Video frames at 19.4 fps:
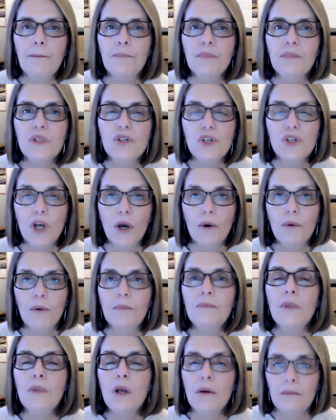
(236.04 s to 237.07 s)
So
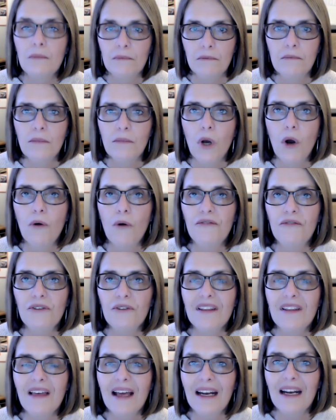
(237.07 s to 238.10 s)
hopefully
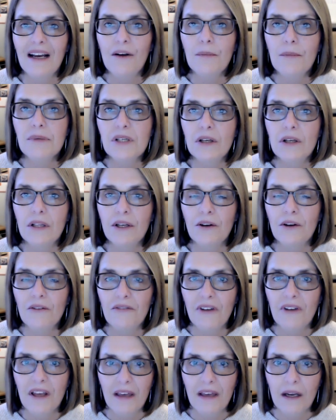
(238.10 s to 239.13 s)
that helps
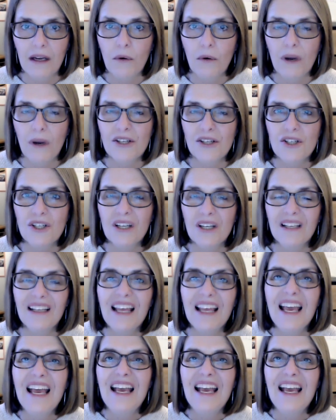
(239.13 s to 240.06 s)
clarify that question.